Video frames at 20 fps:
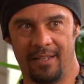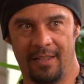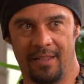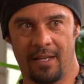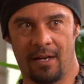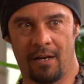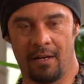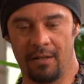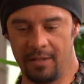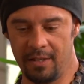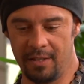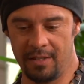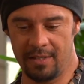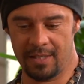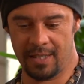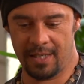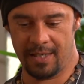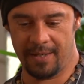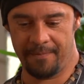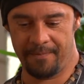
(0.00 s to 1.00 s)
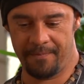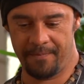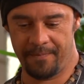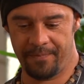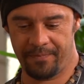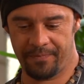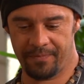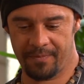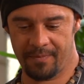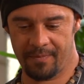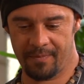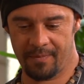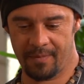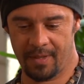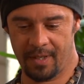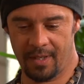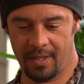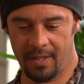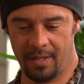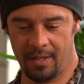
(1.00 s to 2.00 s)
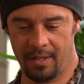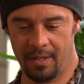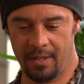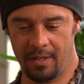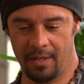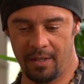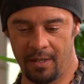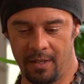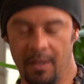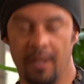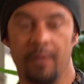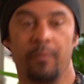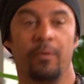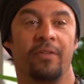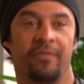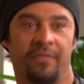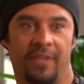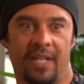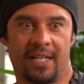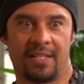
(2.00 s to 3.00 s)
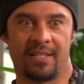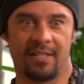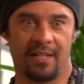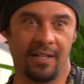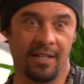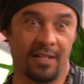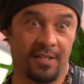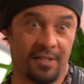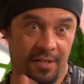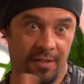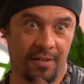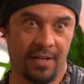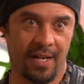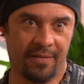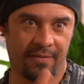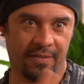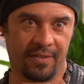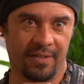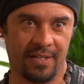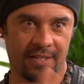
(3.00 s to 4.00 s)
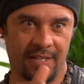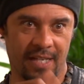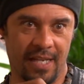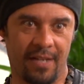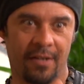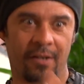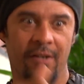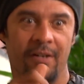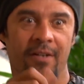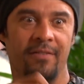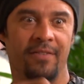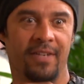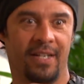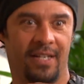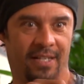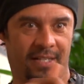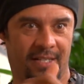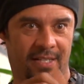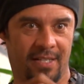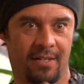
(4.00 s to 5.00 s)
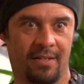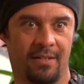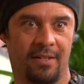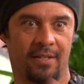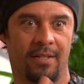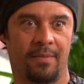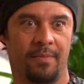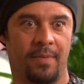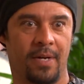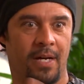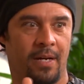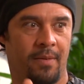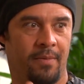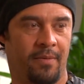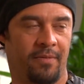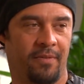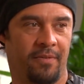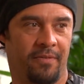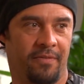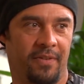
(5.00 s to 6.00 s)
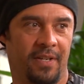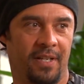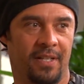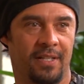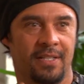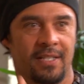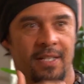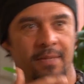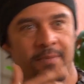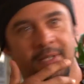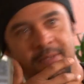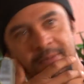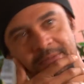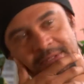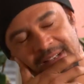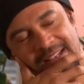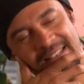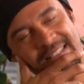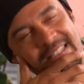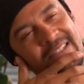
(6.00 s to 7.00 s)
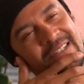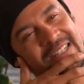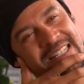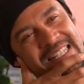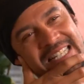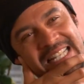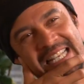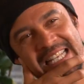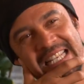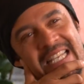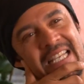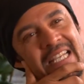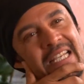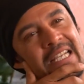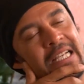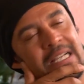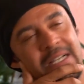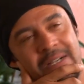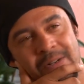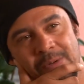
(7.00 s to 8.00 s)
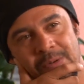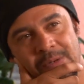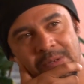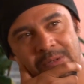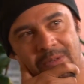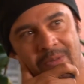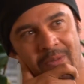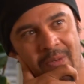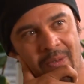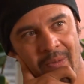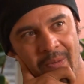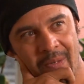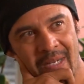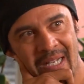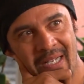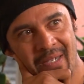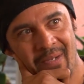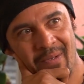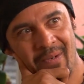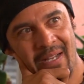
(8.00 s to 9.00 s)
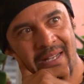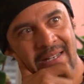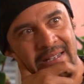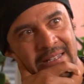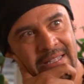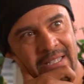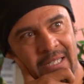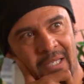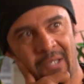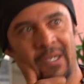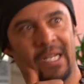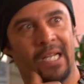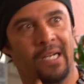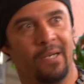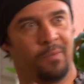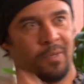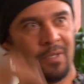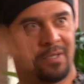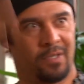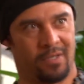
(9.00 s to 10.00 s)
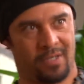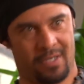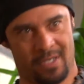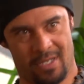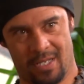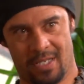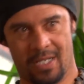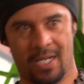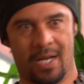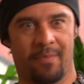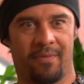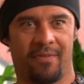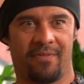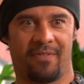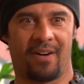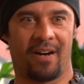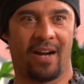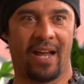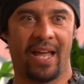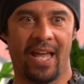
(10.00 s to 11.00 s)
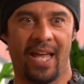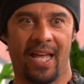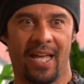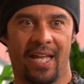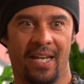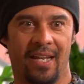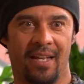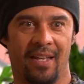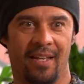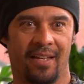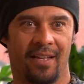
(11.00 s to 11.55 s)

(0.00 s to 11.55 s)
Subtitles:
all these in reflexology, you have all these nerve endings that are at the bottom of your feet, and sometimes I ask the question like, why didn't the Creator put those on the top of our head,